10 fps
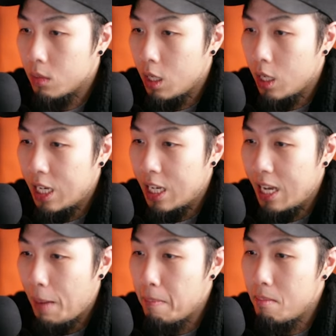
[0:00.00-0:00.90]

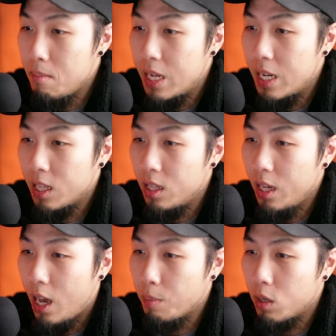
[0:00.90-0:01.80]

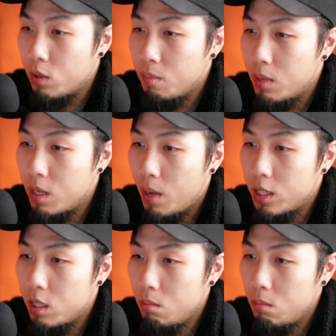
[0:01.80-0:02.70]
Immediately, I'm going to
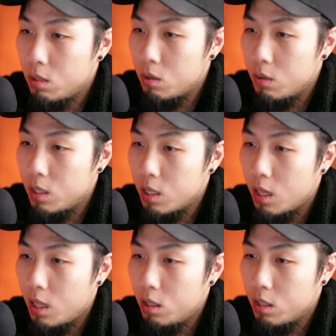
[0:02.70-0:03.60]
minimize him. So he's
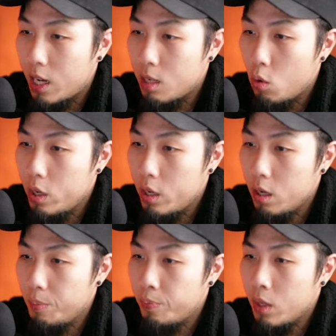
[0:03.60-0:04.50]
a little tiny boy
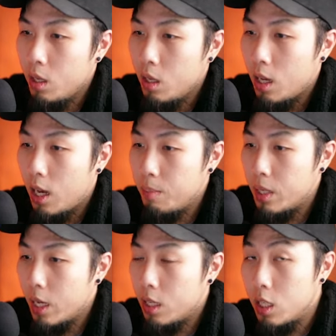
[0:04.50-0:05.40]
here, uh,
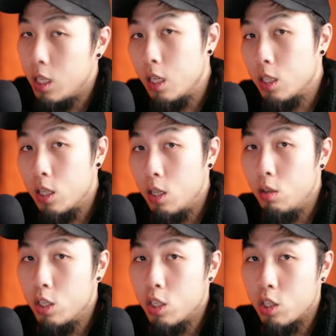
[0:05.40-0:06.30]
because he is
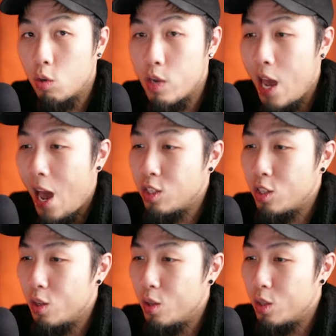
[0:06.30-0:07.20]
literally just a
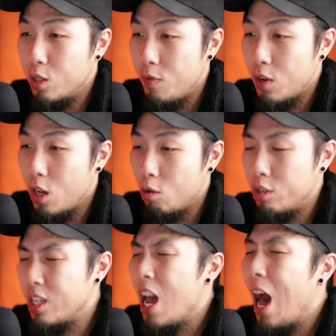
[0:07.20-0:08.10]
rehashed different color
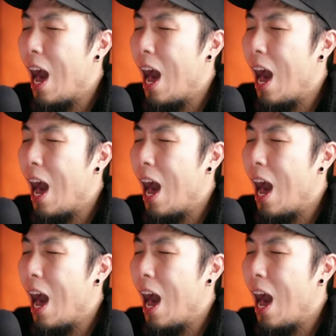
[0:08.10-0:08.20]
change.